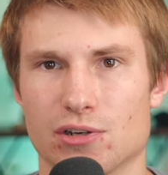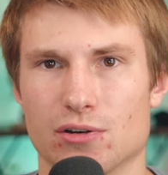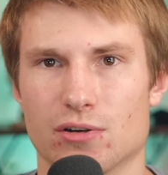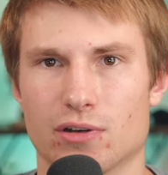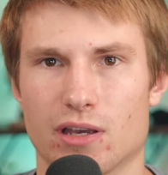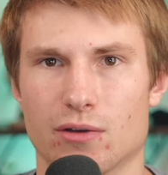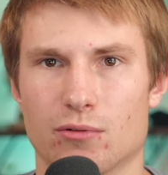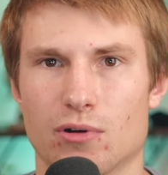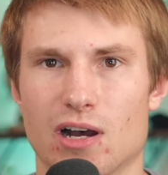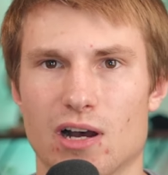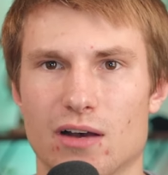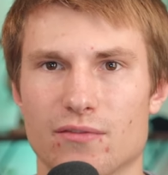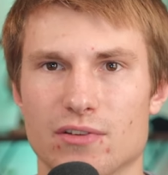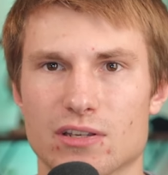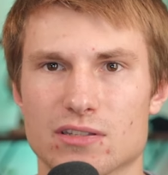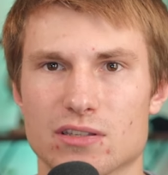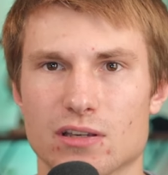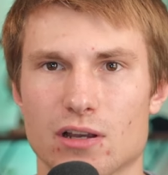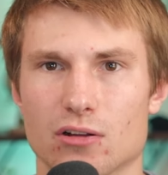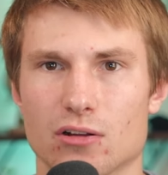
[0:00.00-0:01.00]
Okay, well,
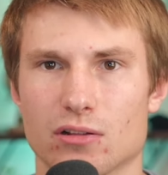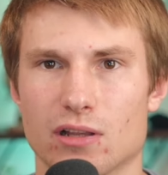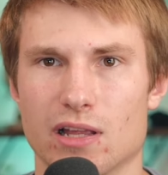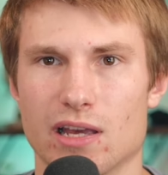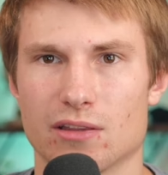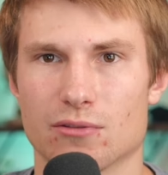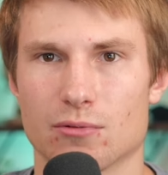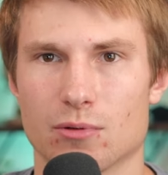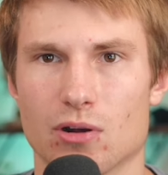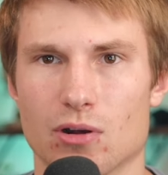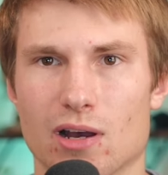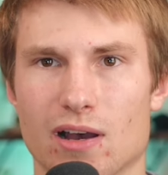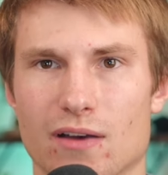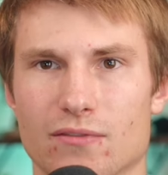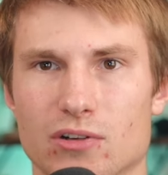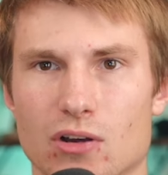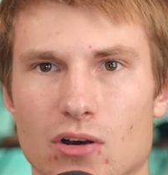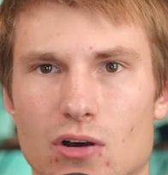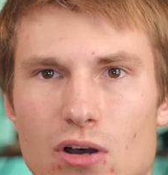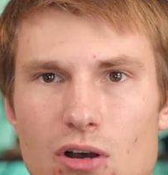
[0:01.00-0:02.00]
obviously our length will have to
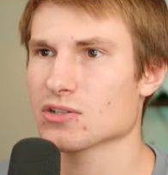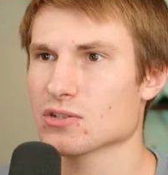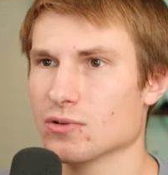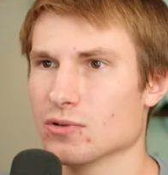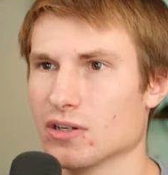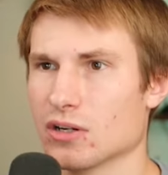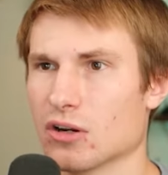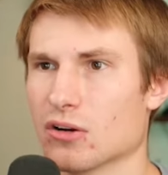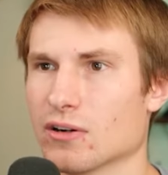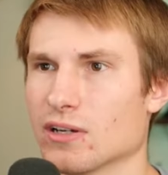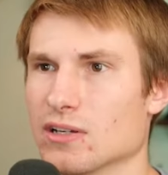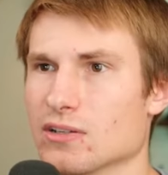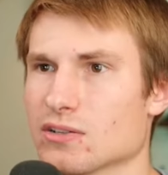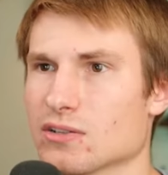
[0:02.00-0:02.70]
also increase.